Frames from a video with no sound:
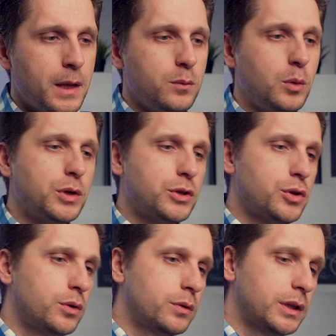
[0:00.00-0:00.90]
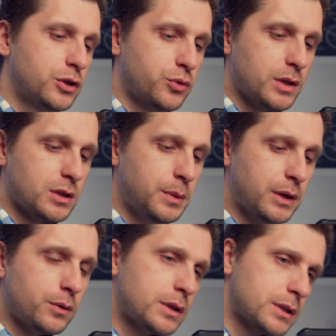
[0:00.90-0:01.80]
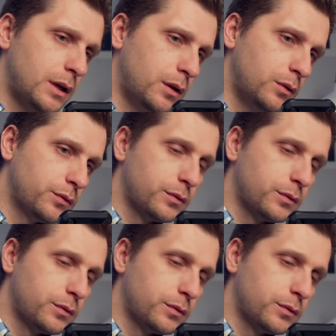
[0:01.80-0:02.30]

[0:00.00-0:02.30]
we want to turn on the transmitter itself,